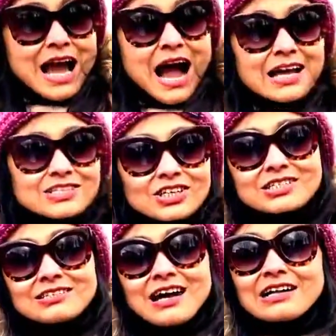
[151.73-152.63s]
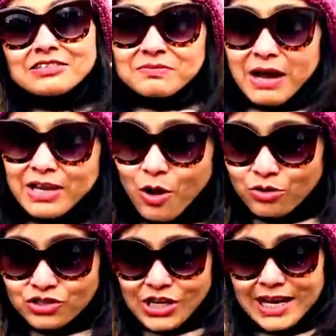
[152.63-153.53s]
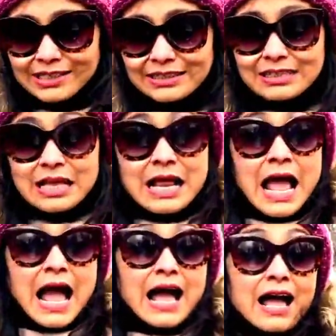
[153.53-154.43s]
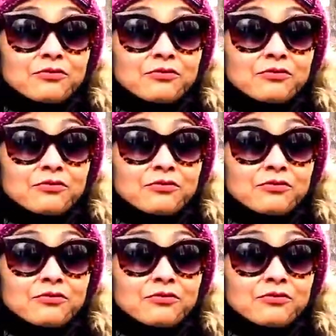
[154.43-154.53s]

I just started my own channels uh,